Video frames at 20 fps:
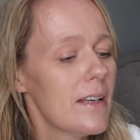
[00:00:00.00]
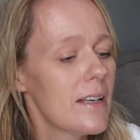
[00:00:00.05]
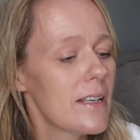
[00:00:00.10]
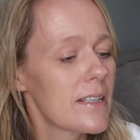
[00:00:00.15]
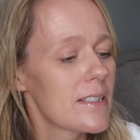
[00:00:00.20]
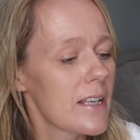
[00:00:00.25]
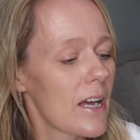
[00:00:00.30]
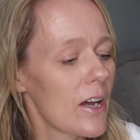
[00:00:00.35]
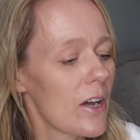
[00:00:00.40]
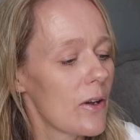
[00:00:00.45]

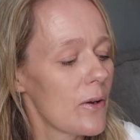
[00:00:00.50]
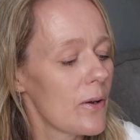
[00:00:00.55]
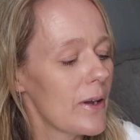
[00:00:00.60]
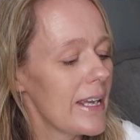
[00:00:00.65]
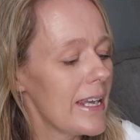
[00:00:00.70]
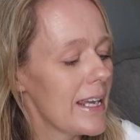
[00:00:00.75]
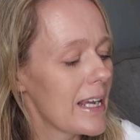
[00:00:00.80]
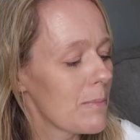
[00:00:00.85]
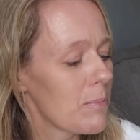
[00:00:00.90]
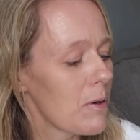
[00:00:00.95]
So
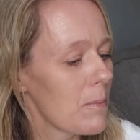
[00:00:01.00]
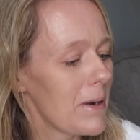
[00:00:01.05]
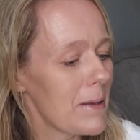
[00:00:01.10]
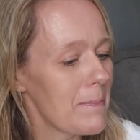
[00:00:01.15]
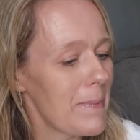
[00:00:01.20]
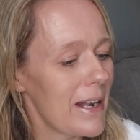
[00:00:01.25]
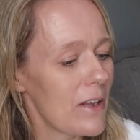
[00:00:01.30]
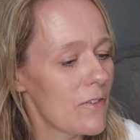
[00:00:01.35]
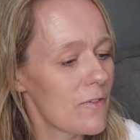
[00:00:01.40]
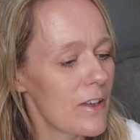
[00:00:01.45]
he could probably
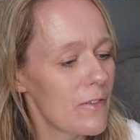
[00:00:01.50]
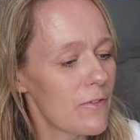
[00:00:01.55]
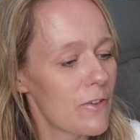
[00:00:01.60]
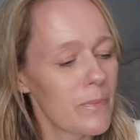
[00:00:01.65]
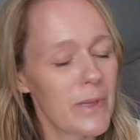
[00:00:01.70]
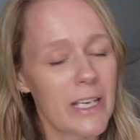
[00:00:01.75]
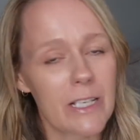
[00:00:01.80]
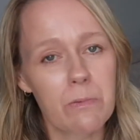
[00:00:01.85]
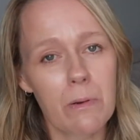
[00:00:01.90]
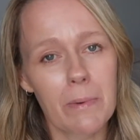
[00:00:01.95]
benefit
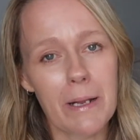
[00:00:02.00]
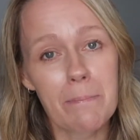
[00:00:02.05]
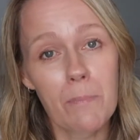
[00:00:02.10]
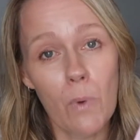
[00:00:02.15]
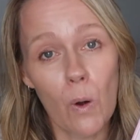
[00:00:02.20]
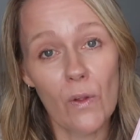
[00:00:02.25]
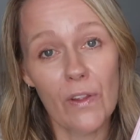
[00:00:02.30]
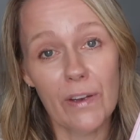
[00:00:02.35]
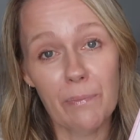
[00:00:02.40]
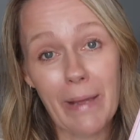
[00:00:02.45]
from this probably
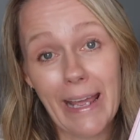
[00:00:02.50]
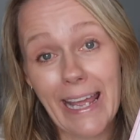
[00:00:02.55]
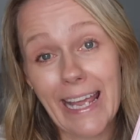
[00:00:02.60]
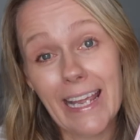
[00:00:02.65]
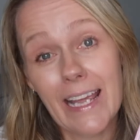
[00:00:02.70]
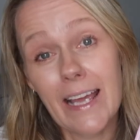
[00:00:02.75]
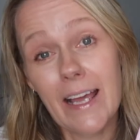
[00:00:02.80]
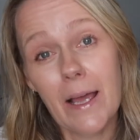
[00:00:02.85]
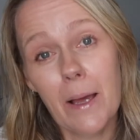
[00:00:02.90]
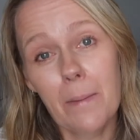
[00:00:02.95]
more than
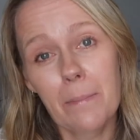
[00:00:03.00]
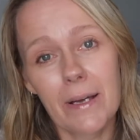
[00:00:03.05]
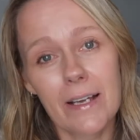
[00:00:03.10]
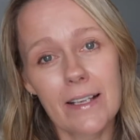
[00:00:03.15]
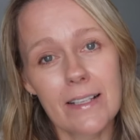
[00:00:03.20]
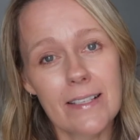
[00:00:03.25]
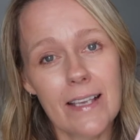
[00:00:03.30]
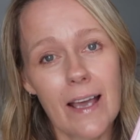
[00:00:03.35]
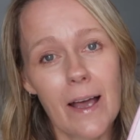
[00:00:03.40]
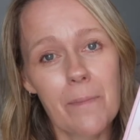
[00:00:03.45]
me.
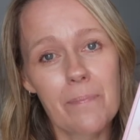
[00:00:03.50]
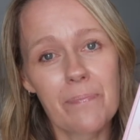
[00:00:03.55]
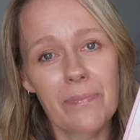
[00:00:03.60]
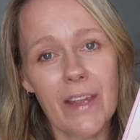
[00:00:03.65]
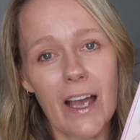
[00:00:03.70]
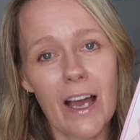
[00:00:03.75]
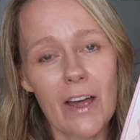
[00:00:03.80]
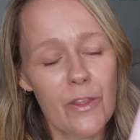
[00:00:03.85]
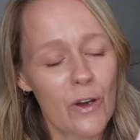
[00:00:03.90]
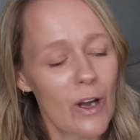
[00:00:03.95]
But
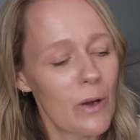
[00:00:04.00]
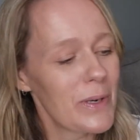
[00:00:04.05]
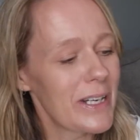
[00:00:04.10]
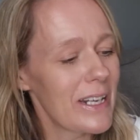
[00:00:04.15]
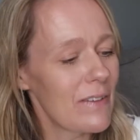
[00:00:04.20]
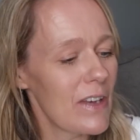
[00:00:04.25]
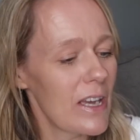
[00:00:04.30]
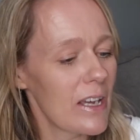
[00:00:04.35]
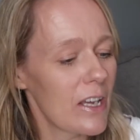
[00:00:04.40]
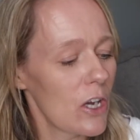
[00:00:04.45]
I thought I would
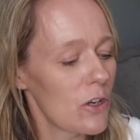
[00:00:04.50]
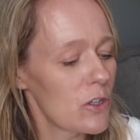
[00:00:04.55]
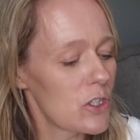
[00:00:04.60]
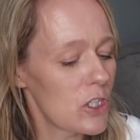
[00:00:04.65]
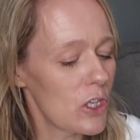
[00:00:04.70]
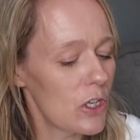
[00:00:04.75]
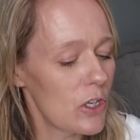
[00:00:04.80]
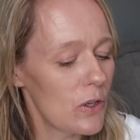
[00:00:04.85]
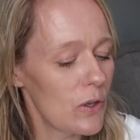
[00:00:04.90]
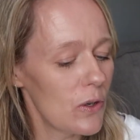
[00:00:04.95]
give it a go
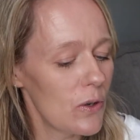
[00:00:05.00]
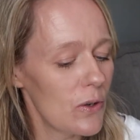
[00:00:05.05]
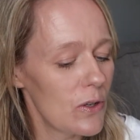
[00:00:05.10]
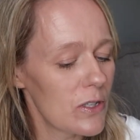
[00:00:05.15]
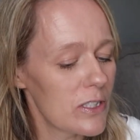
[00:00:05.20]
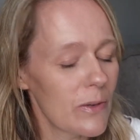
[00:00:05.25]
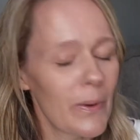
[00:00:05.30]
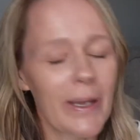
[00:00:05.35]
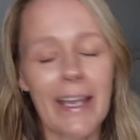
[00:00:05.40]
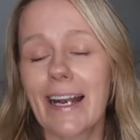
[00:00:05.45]
too,
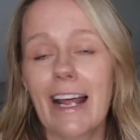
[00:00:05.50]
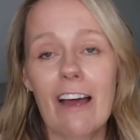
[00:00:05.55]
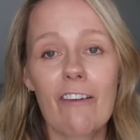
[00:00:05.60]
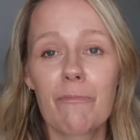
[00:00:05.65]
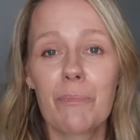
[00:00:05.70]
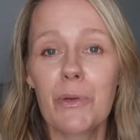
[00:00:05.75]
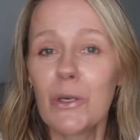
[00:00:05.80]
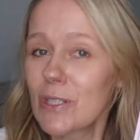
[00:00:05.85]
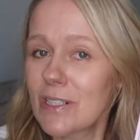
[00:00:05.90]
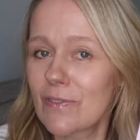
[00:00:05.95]
so I can
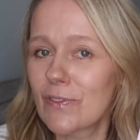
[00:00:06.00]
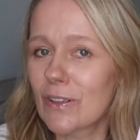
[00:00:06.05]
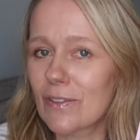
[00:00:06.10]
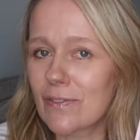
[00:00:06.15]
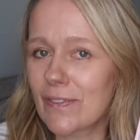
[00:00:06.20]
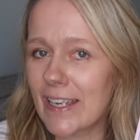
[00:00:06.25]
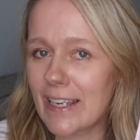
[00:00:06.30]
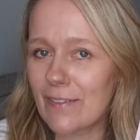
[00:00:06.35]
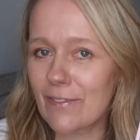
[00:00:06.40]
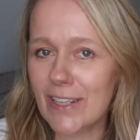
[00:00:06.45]
have beautiful
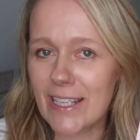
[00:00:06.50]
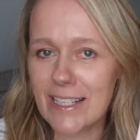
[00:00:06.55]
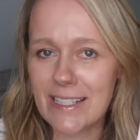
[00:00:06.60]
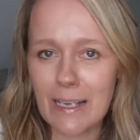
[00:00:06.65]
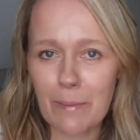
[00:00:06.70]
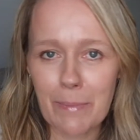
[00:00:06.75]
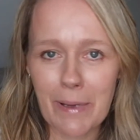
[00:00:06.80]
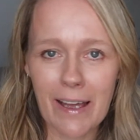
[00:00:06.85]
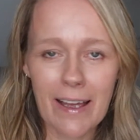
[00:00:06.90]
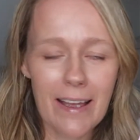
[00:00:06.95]
feet for the
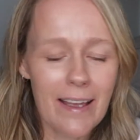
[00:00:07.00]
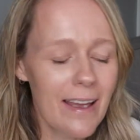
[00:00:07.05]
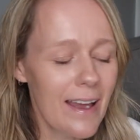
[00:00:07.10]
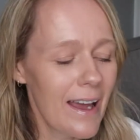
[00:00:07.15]
summer.